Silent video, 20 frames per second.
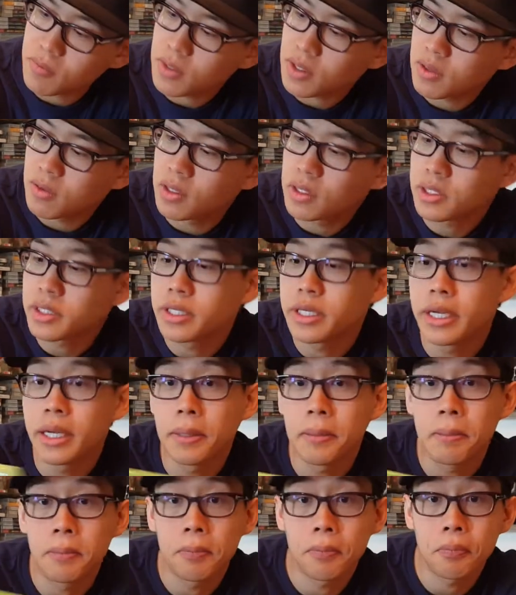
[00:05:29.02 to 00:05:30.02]
once
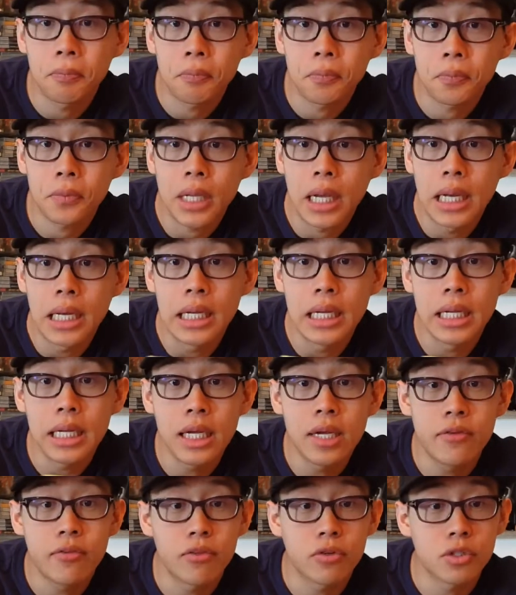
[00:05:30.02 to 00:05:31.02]
again,
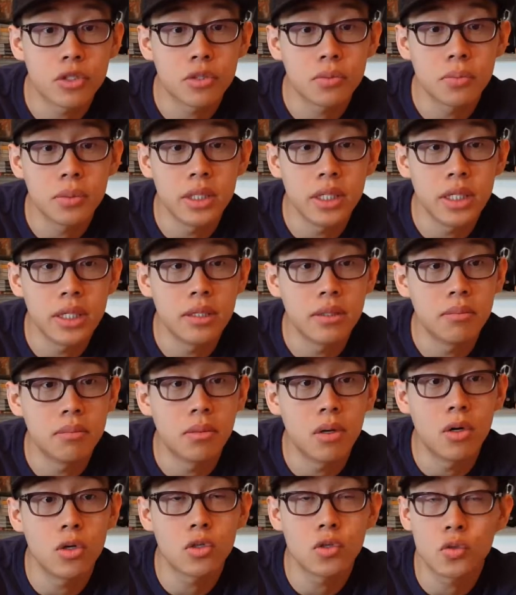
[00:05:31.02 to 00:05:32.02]
Need for Speed
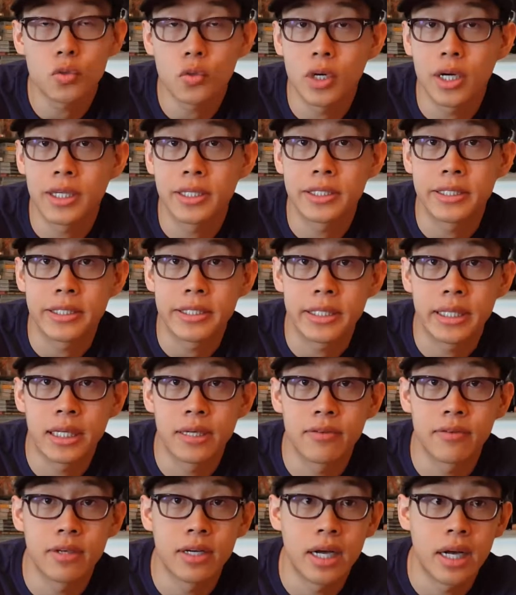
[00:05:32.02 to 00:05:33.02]
Most Wanted.
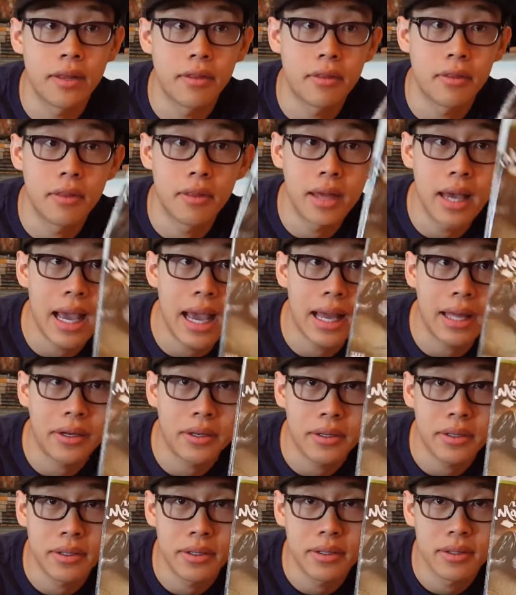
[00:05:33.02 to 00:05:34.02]
I've got that.
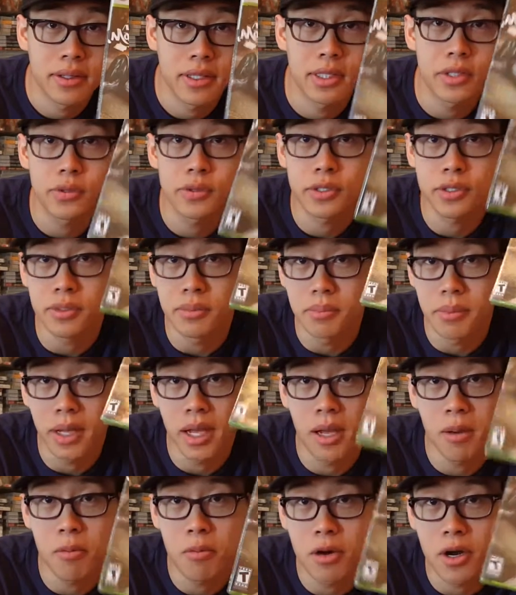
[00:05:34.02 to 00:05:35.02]
This was the
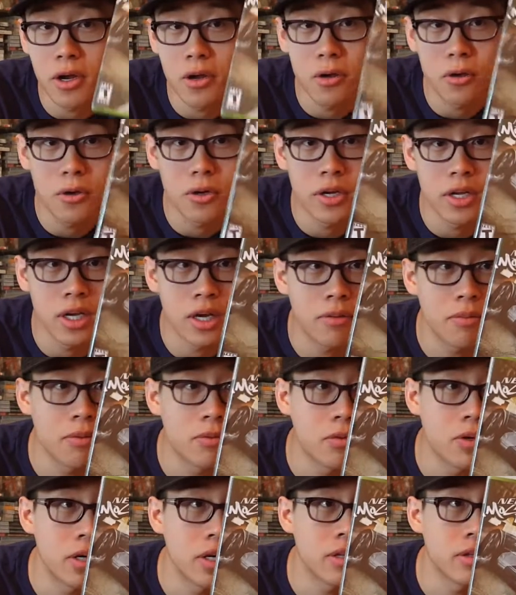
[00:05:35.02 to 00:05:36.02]
main priority. I've been
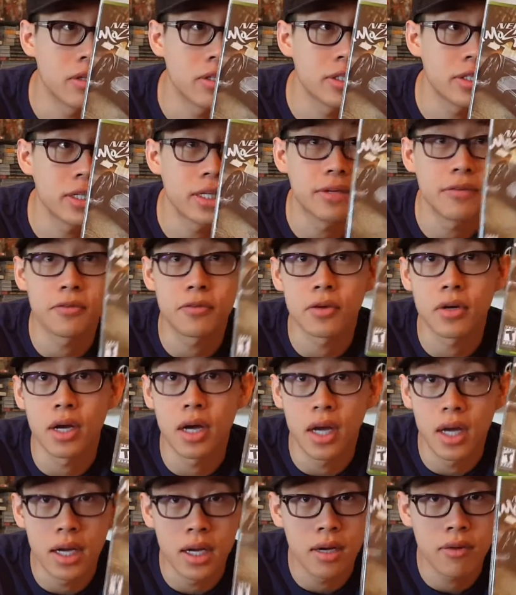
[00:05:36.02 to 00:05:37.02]
wanting this game
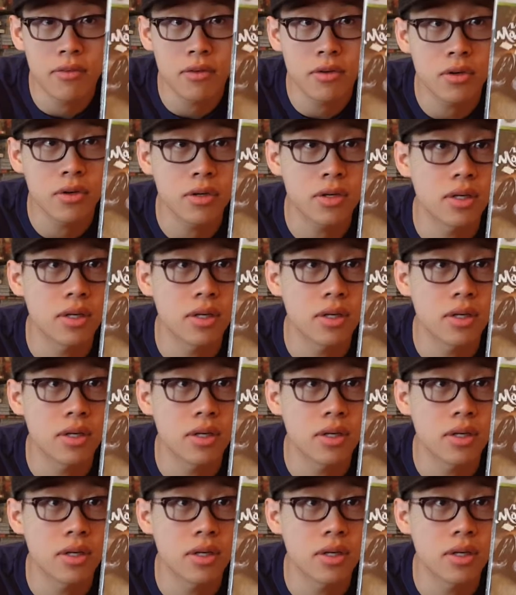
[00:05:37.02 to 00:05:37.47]
forever.